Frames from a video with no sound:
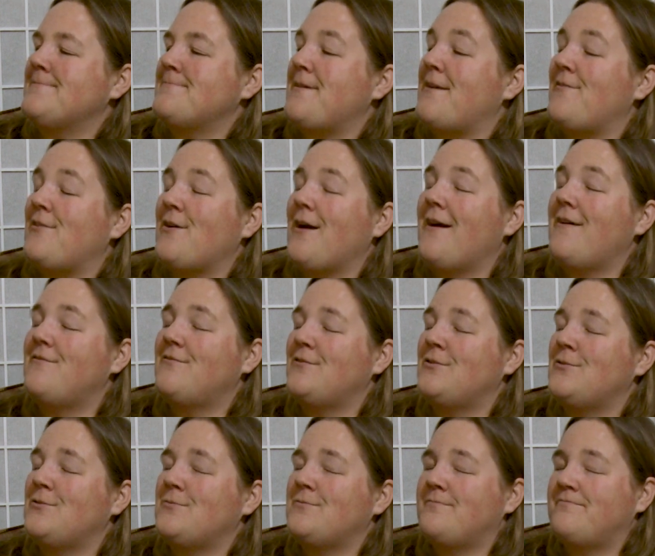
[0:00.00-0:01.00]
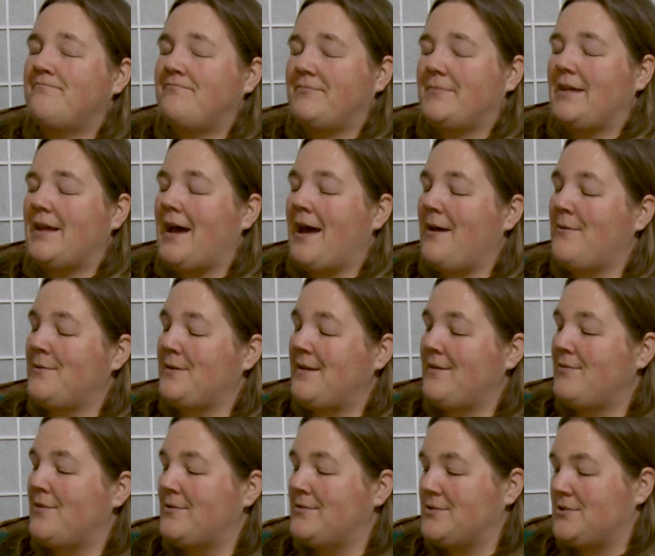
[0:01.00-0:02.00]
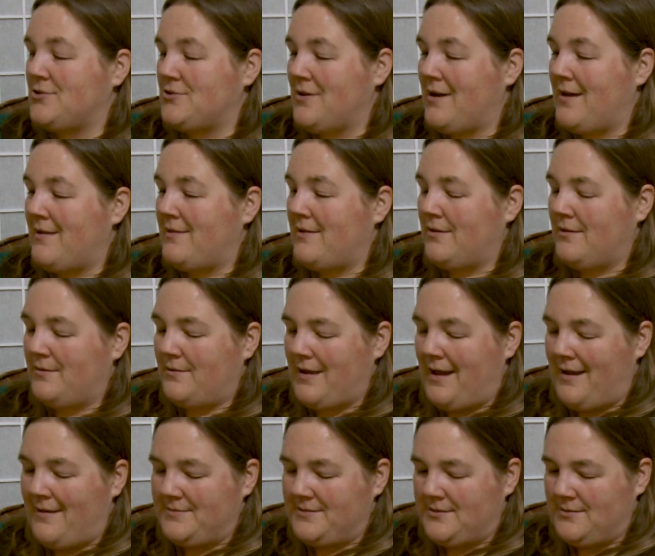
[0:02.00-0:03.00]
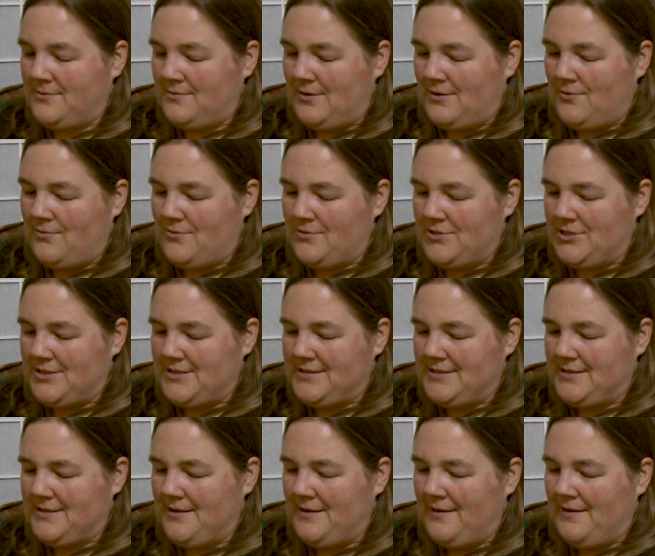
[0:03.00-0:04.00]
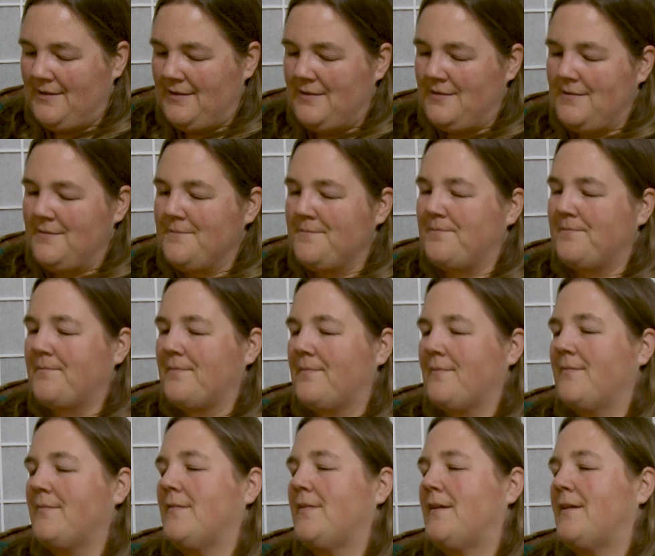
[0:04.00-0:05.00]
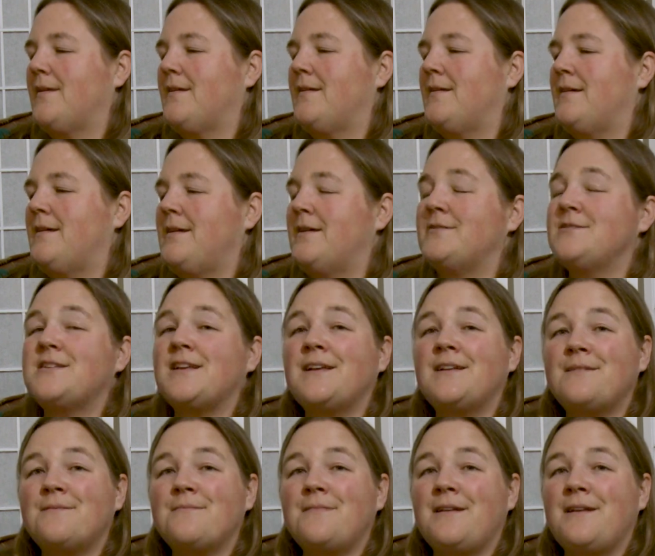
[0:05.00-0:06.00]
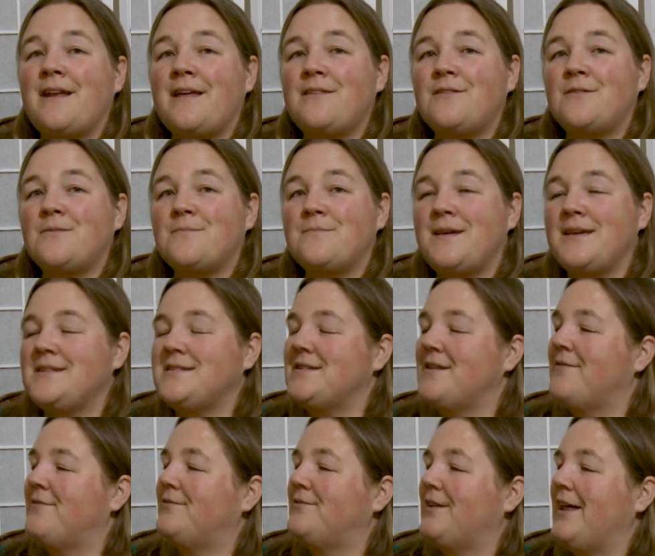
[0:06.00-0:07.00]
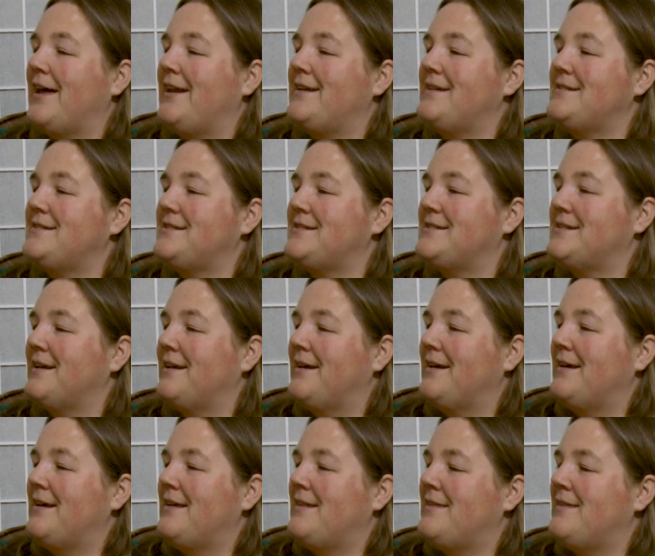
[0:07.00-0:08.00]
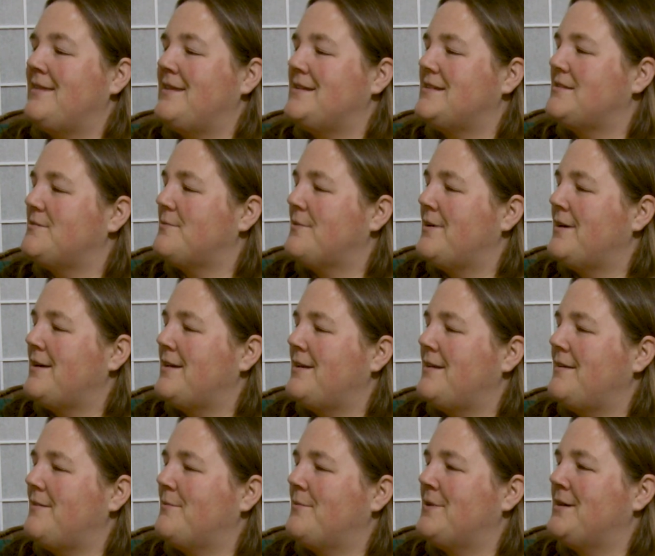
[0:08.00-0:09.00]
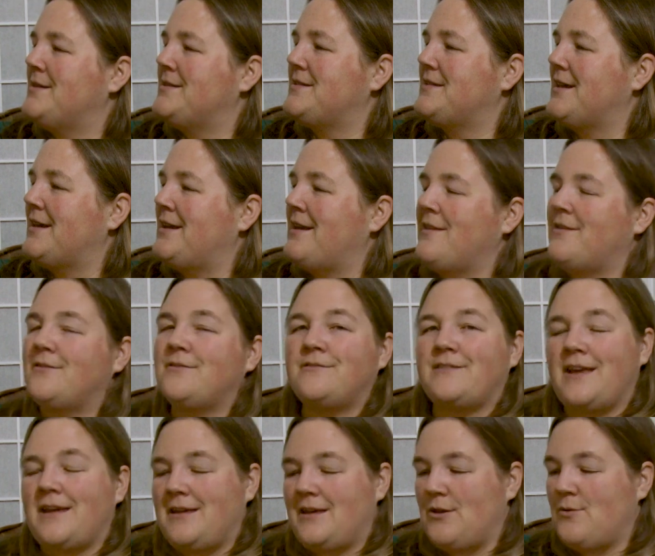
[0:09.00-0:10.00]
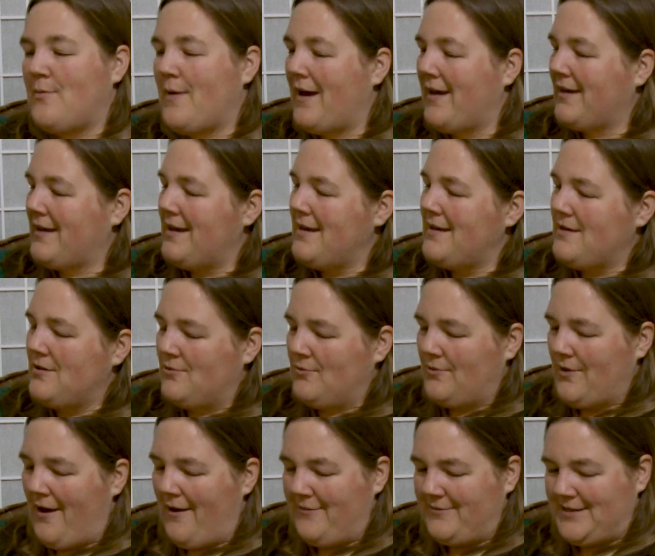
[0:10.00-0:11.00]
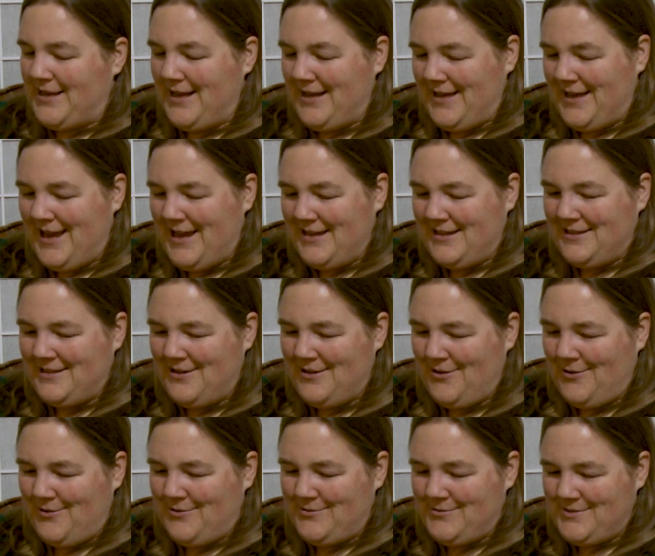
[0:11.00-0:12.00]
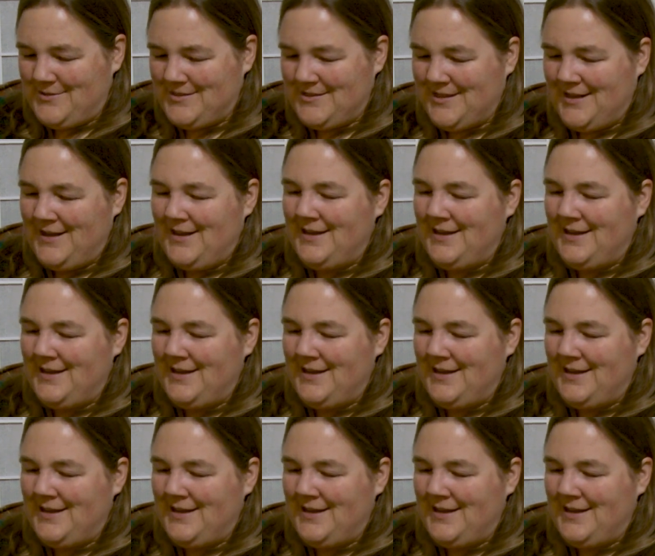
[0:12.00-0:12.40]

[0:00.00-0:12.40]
If you have room, I would give those a try. They're absolutely gorgeous. Here's another mix of lettuce. This one was another thank you packet. You'll have to get those.